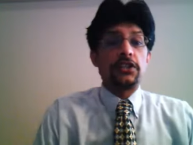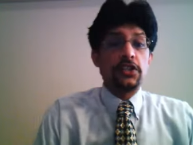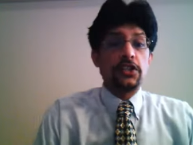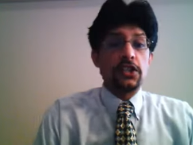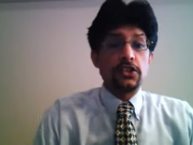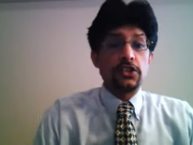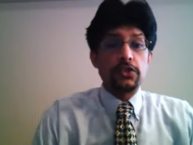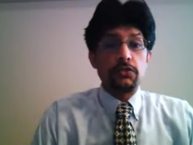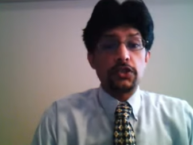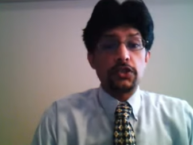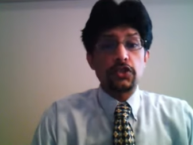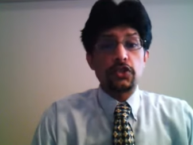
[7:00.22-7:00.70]

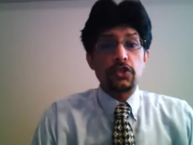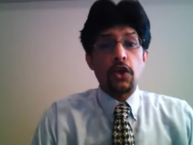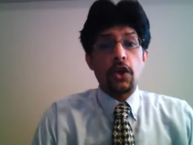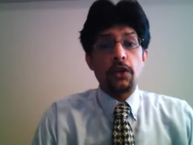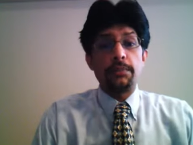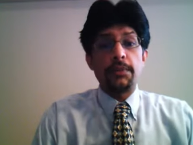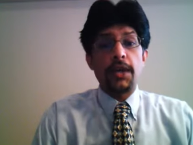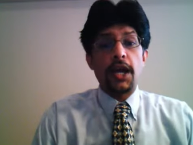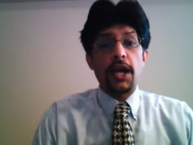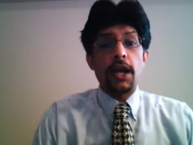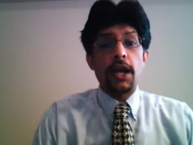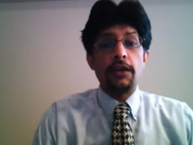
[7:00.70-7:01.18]
Dilshan was
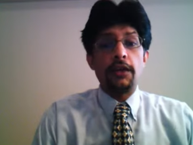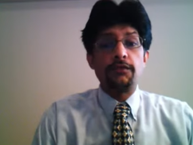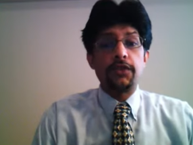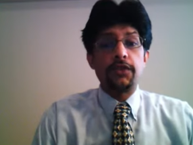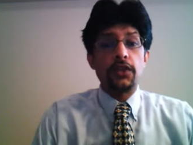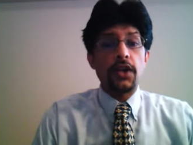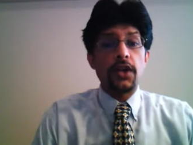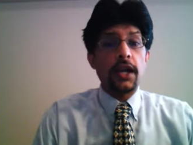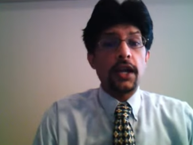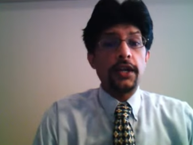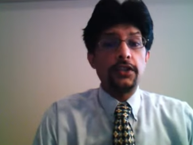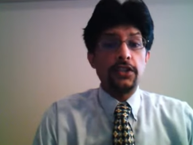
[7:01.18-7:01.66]
caught behind for
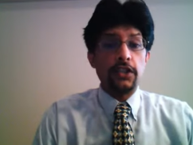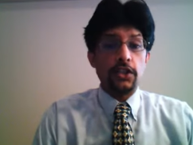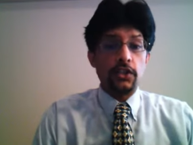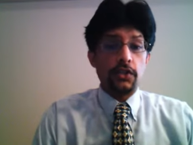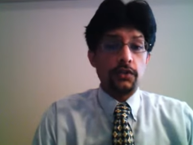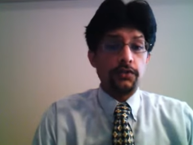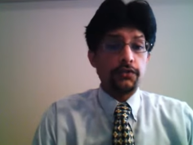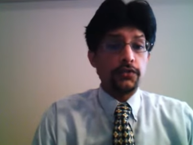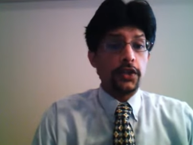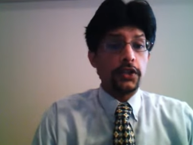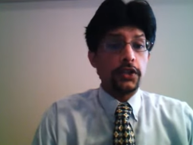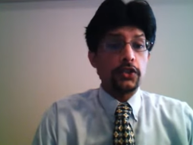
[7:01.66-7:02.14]
19
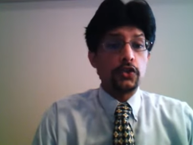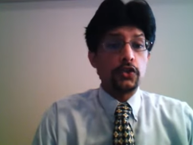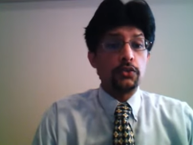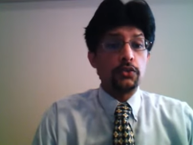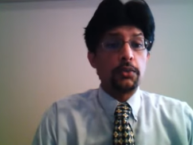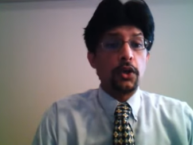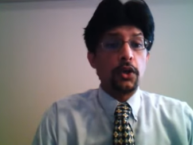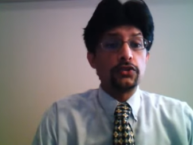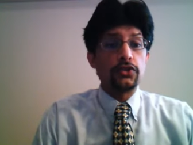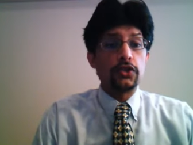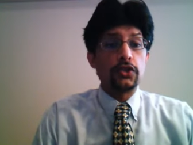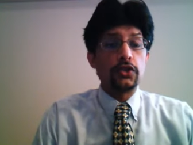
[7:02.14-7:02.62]
of 22
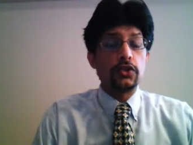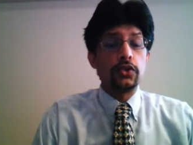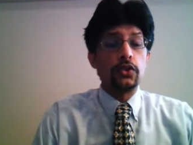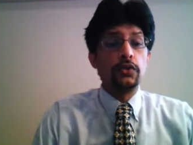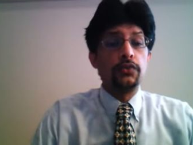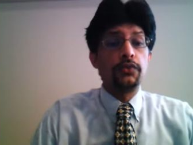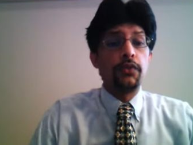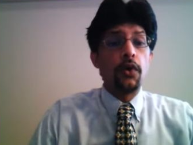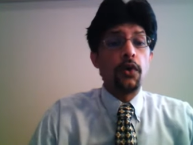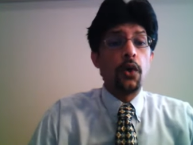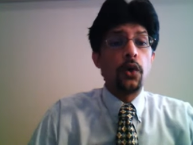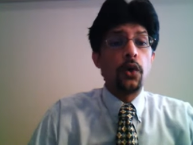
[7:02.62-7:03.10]
balls,
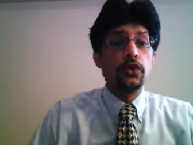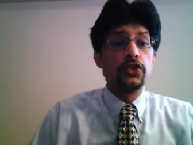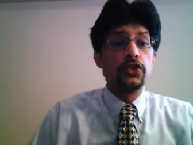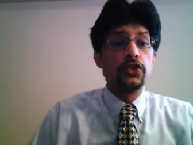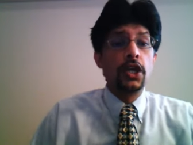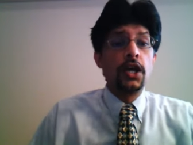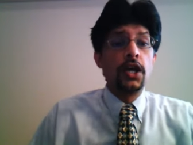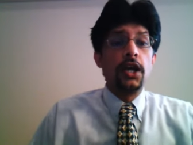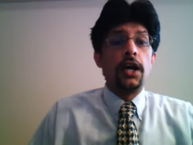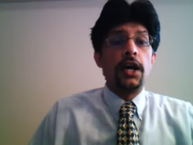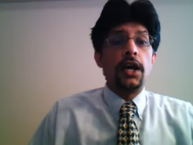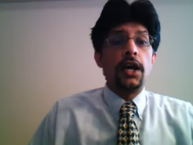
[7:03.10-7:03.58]
two fours.
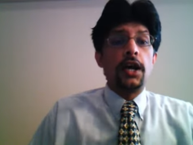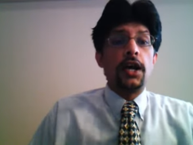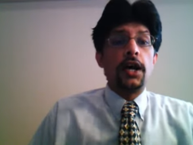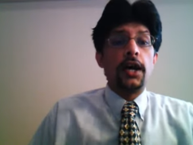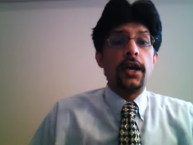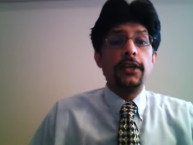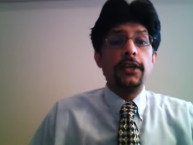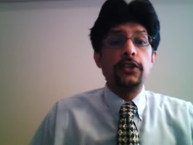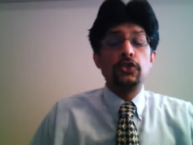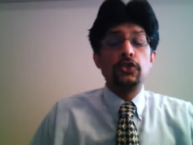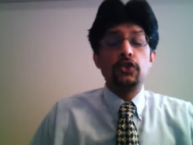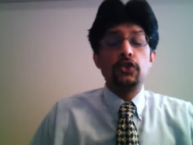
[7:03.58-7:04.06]
Uh,
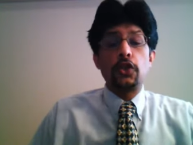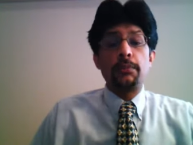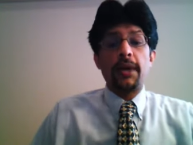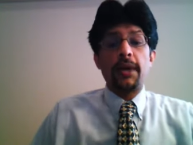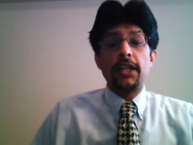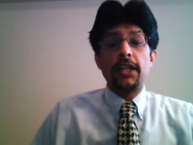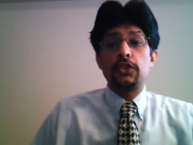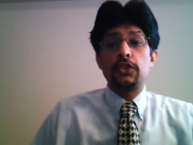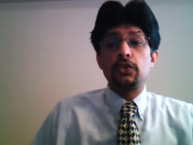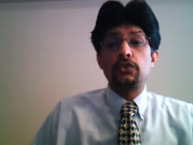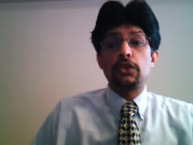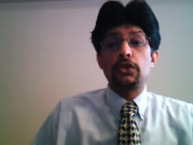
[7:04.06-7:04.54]
Angelo
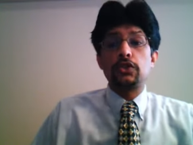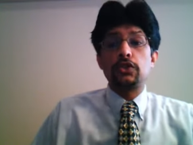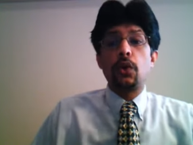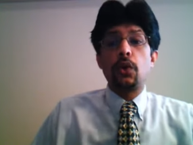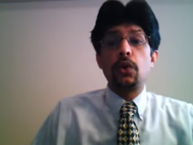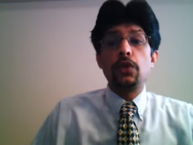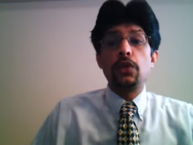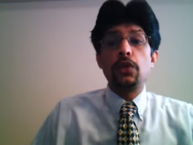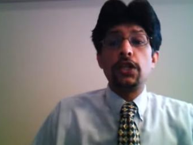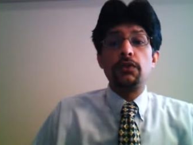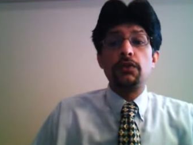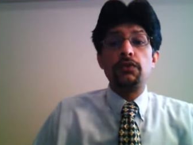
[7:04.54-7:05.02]
Matthews was the
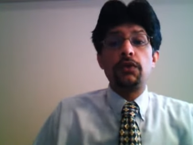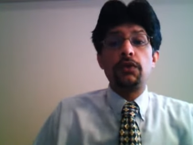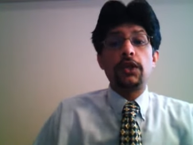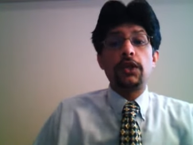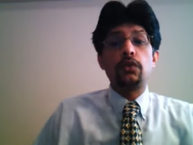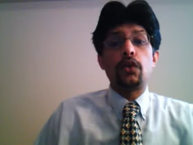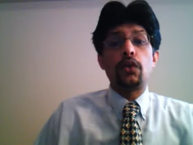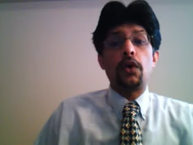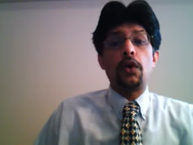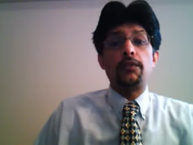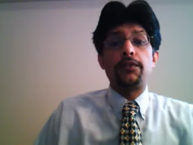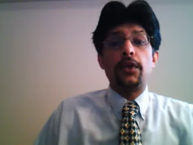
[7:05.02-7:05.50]
only one
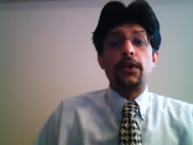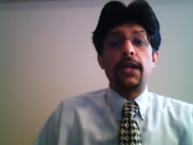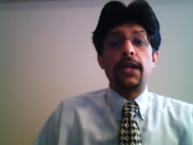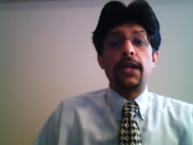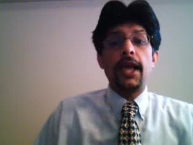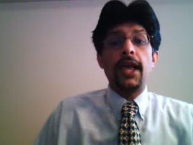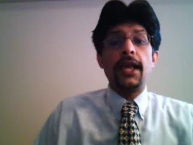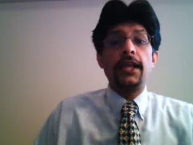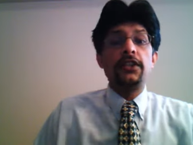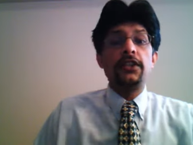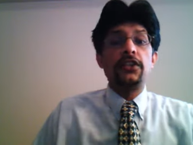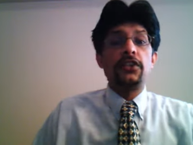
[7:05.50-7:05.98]
who offered
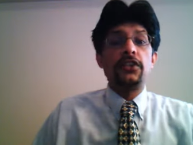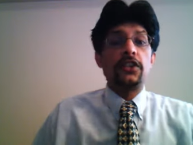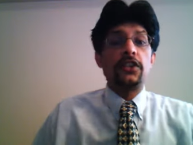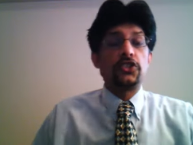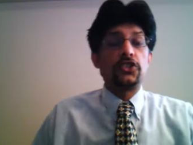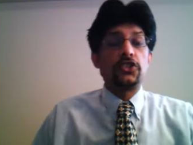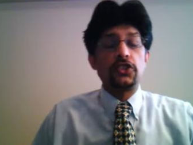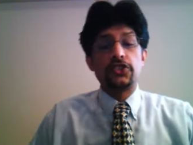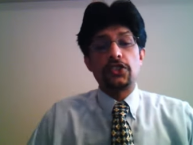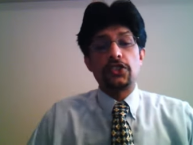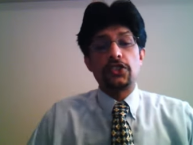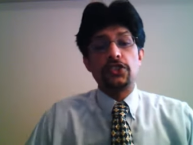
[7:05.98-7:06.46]
any
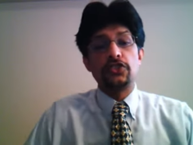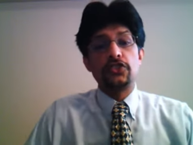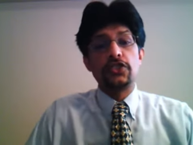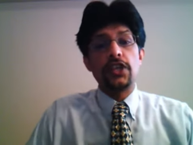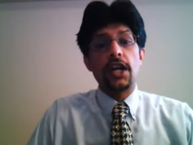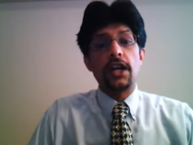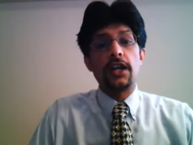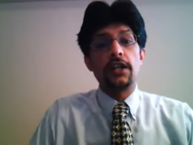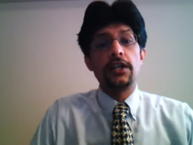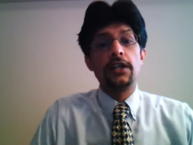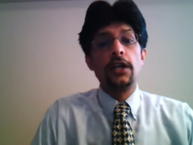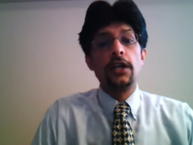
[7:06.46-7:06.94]
resistance
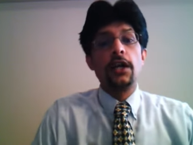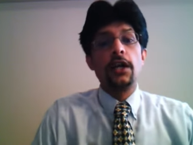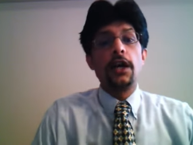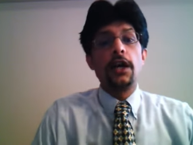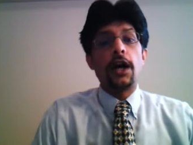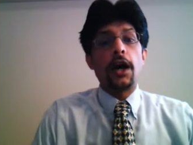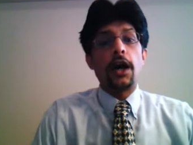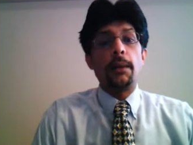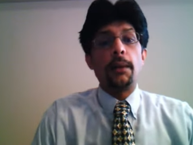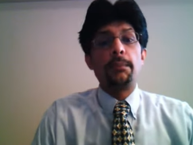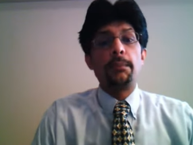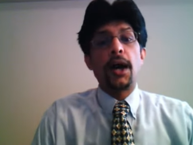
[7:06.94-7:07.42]
there
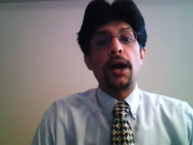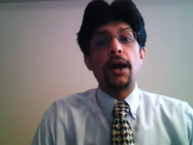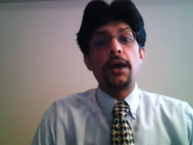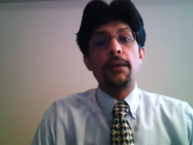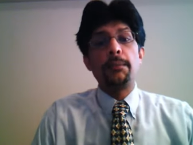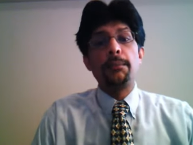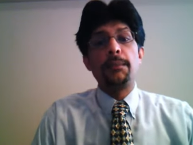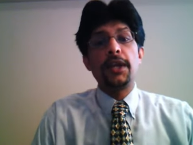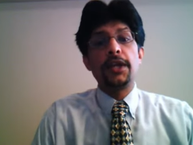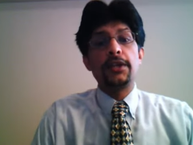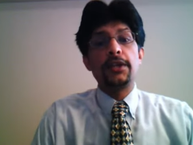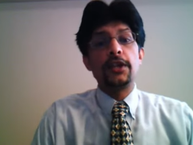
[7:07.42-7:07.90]
uh, by
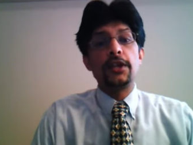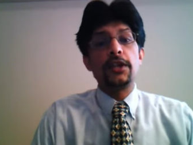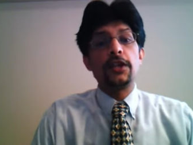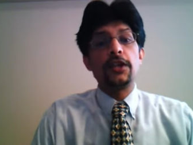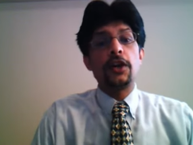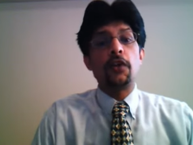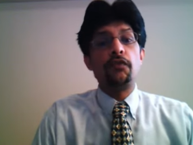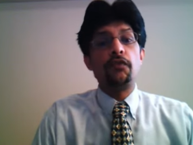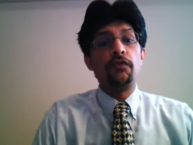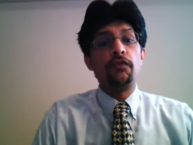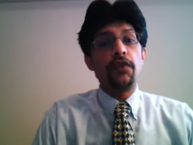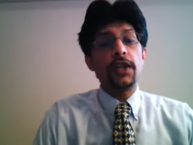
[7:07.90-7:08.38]
making
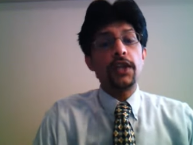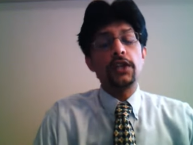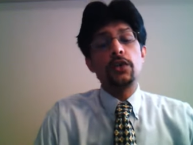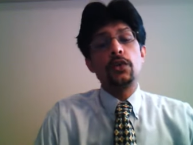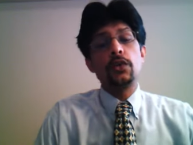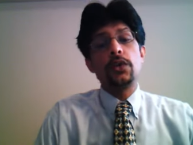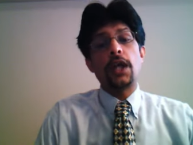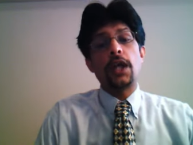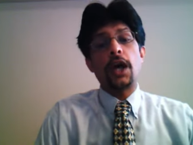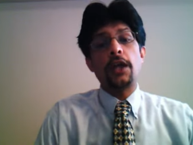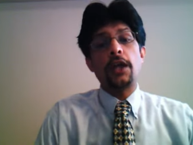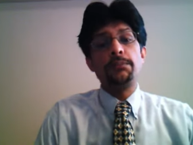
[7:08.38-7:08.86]
a very
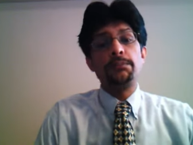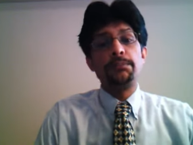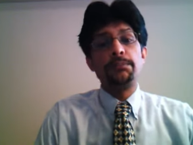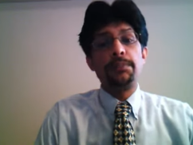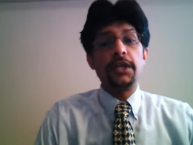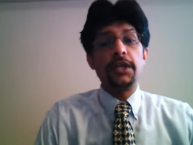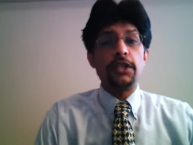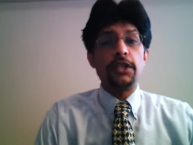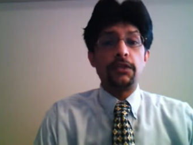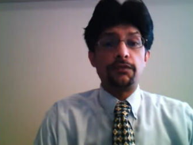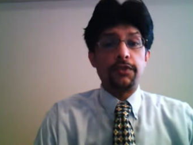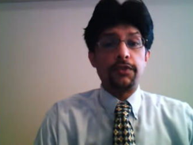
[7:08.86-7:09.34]
good
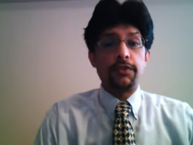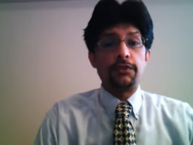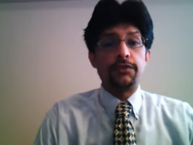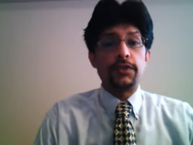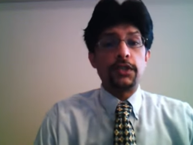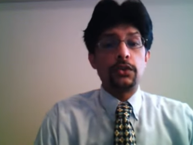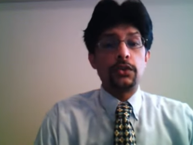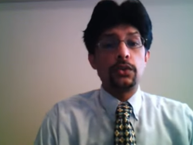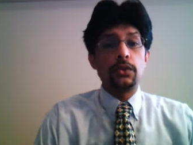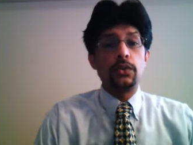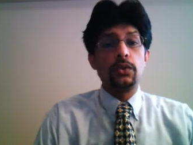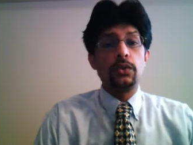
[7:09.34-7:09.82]
unbeaten
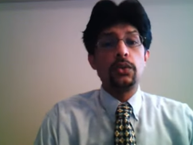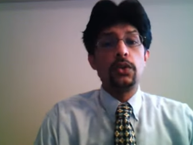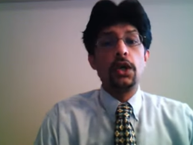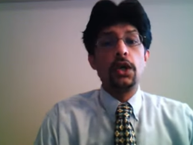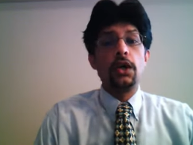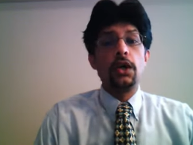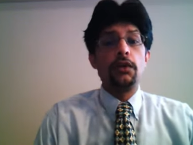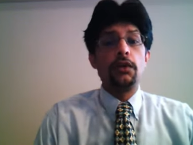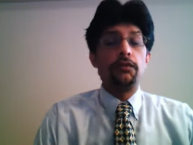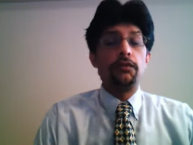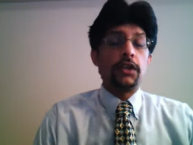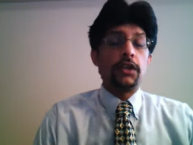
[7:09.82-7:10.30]
52
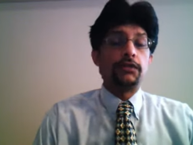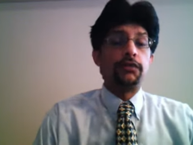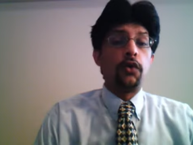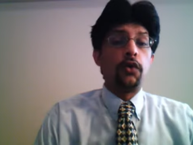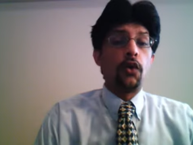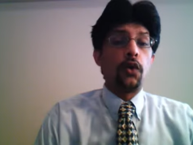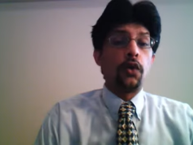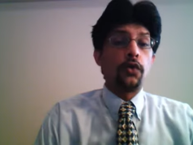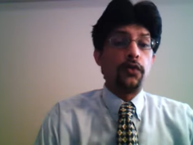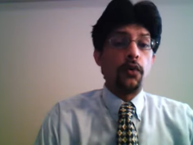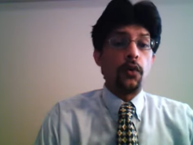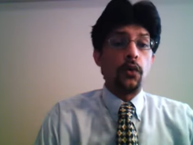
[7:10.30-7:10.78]
with
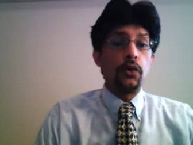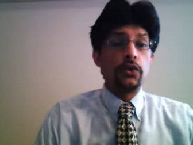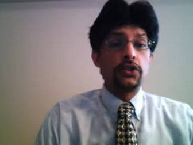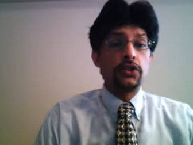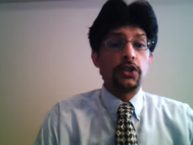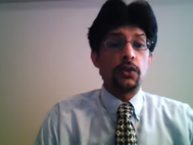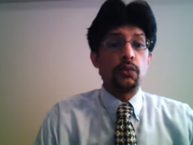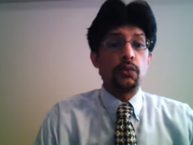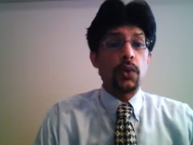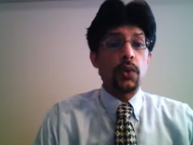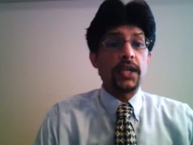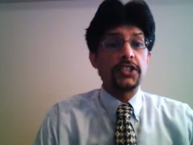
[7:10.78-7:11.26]
four fours
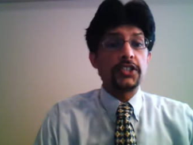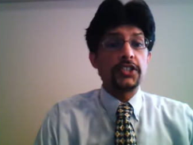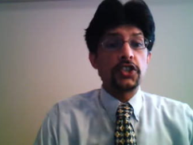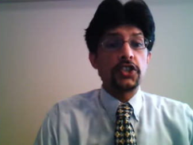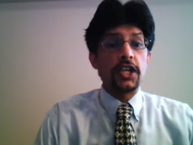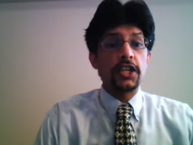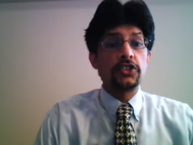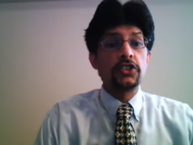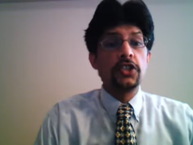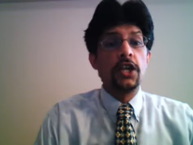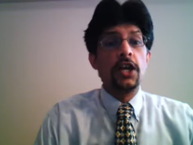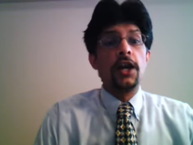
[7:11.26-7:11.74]
and one
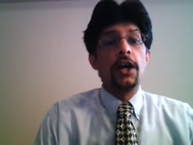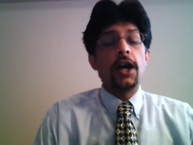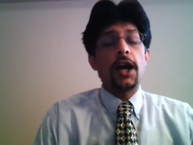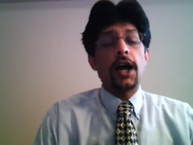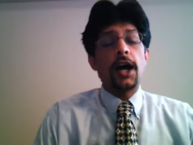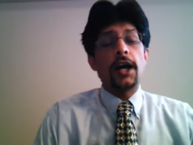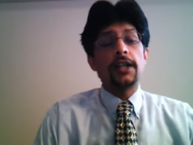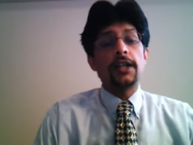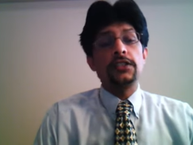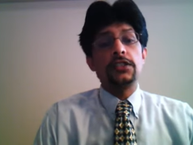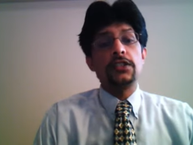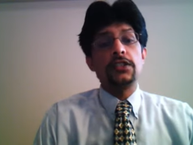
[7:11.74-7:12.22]
six.
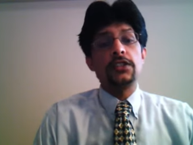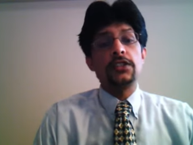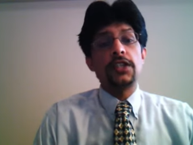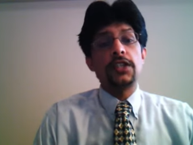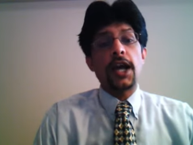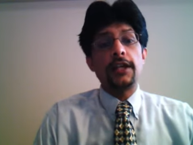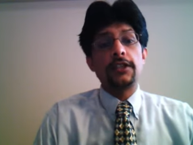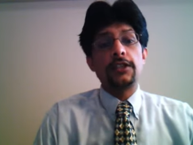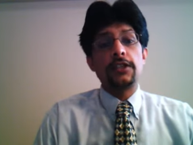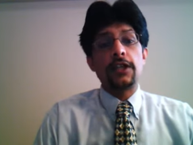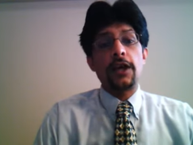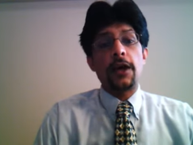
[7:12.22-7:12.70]
Other than
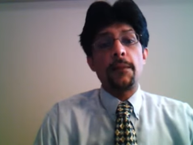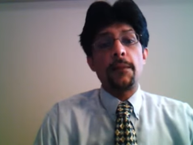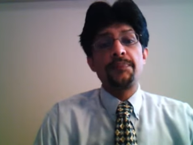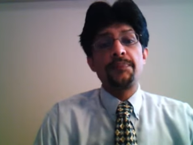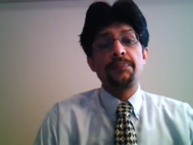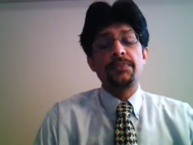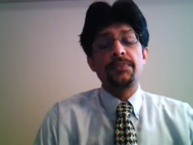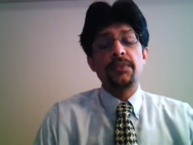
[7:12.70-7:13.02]
that, um,